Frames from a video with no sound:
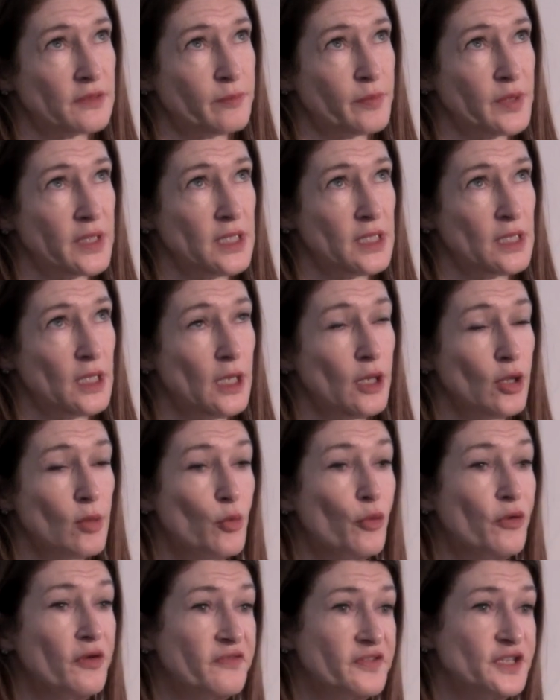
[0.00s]
going to be a
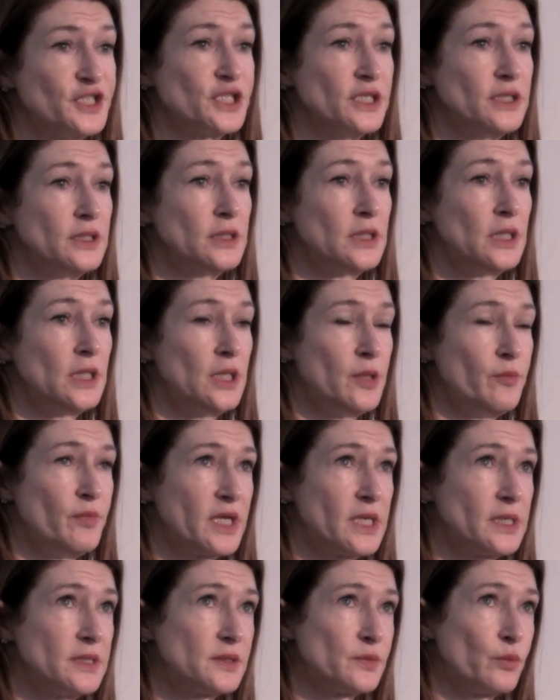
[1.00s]
lot more efficient
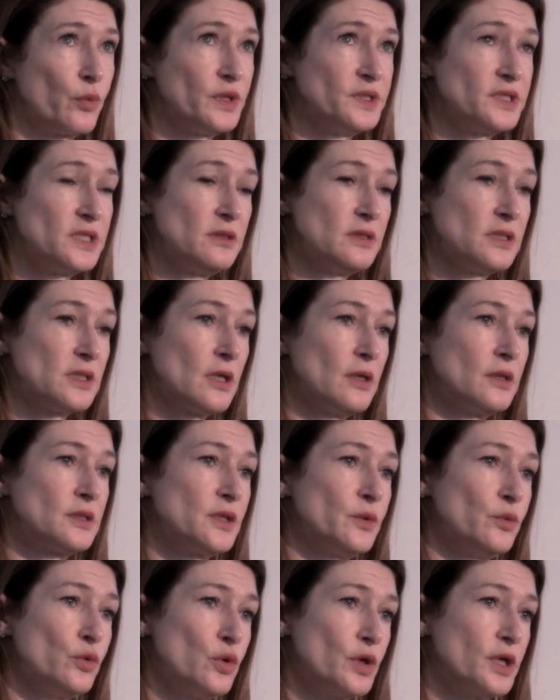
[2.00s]
because once you
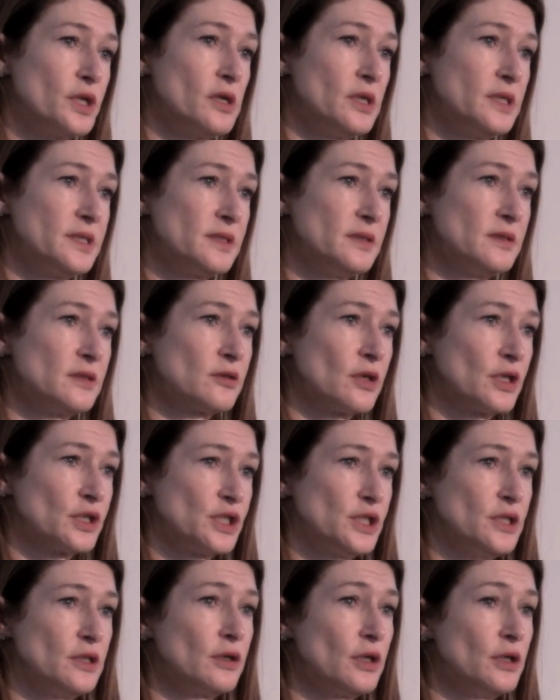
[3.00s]
start to organise and
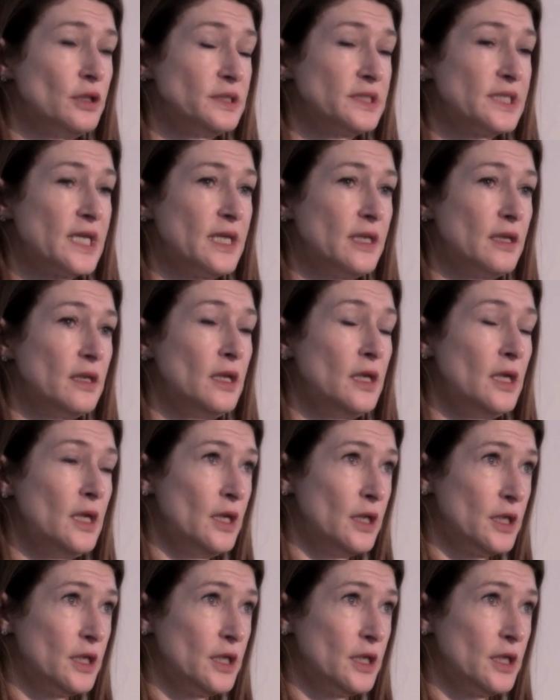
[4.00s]
structure your content,